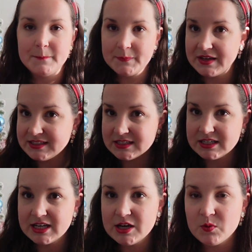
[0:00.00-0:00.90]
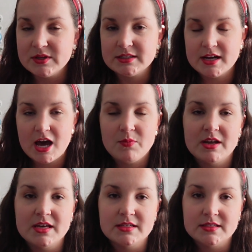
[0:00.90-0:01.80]
basically what's going to
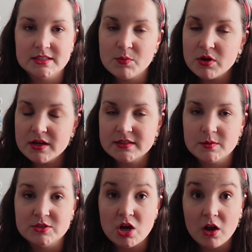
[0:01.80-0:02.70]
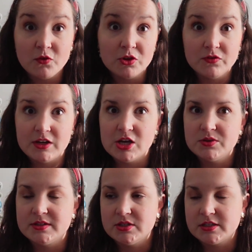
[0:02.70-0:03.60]
happen is December is going to be chock full of
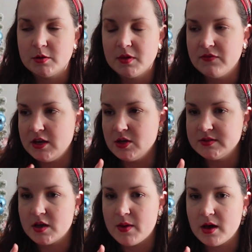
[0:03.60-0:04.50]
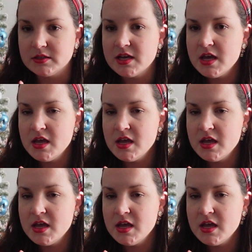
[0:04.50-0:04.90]
videos. There's going to be videos about